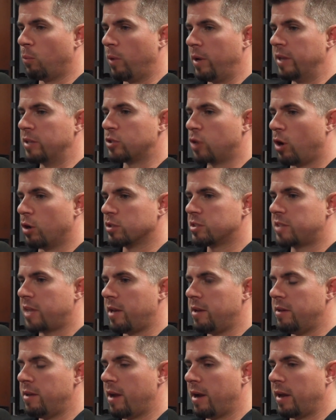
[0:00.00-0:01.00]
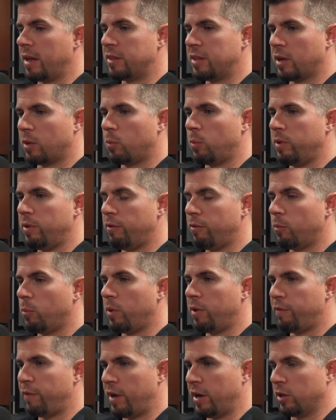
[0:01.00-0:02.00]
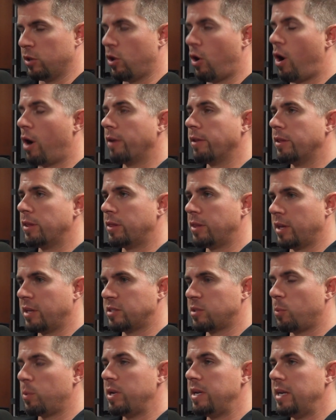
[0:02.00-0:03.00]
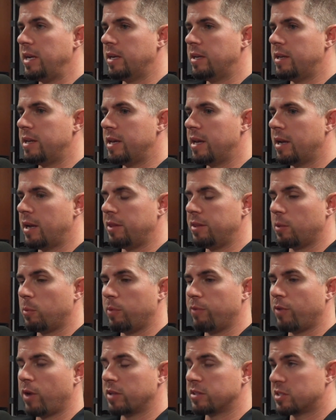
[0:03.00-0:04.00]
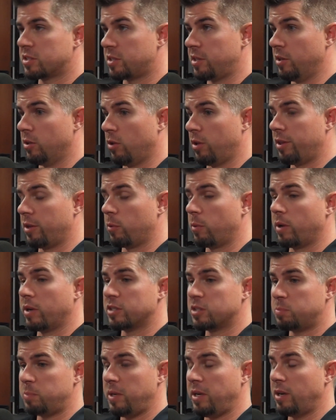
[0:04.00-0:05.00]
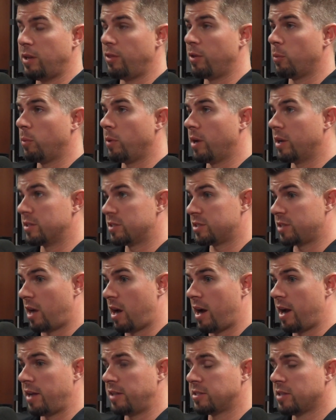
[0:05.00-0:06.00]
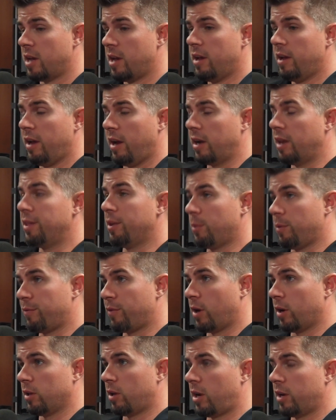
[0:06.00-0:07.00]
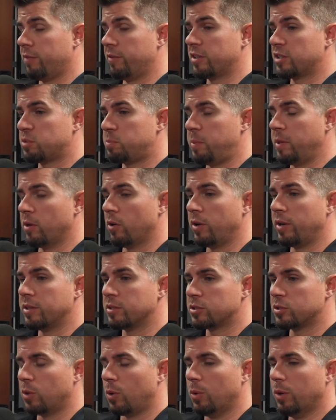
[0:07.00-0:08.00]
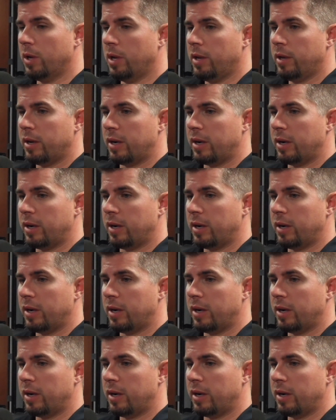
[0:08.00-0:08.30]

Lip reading: when it's all said and done, I think we've hit a lot of the things that we needed to hit. I think we've got skill, I think we've got speed, I think we've got size, and I think we've got a lot of experience. So